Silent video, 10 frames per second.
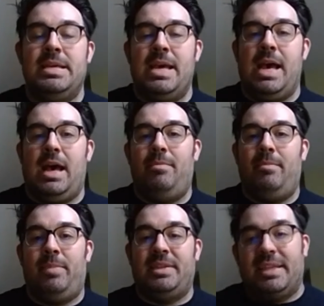
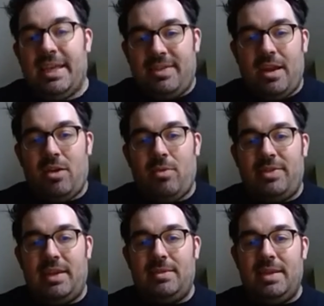But to get there, right,
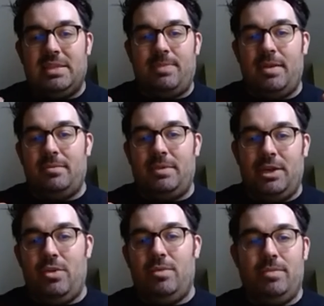they spent,
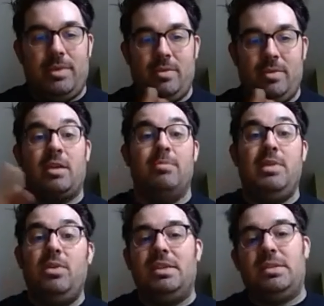the
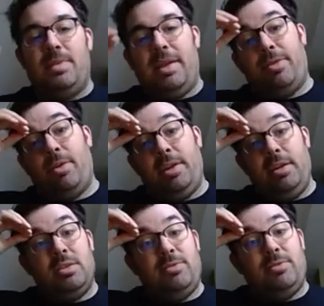community spent 30
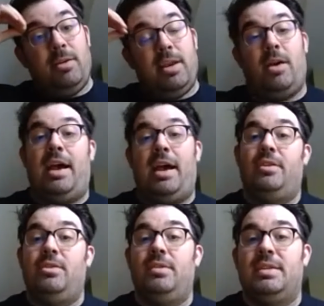years figuring out how to
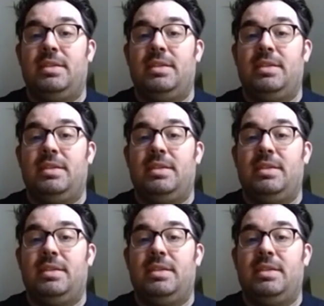do this.